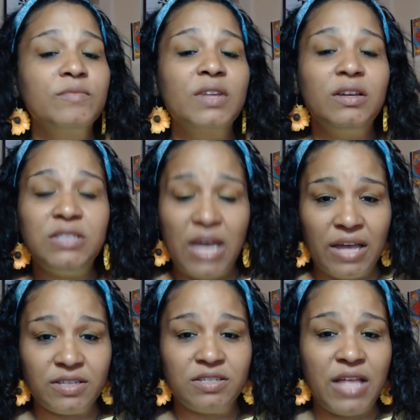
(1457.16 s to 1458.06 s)

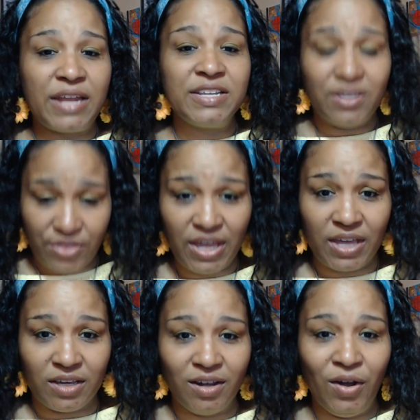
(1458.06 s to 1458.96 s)
Yes, that is a
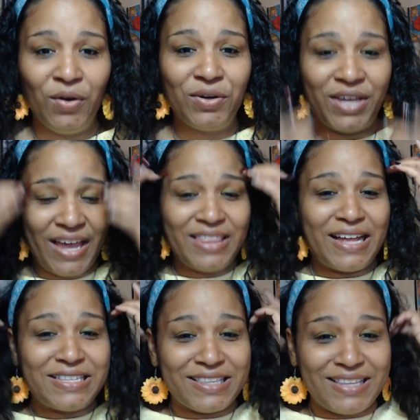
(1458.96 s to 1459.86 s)
thing. Okay,
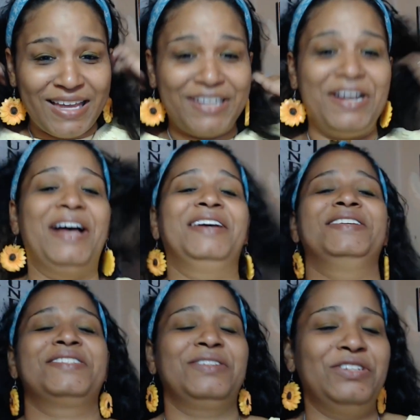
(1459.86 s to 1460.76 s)
that's a thing,
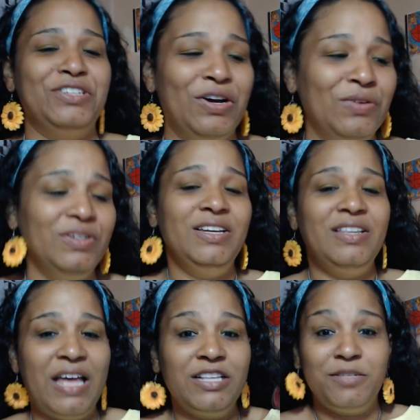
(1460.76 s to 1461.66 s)
guys.
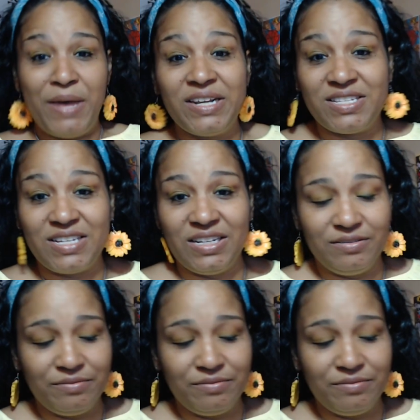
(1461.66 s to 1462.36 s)
That's medicine.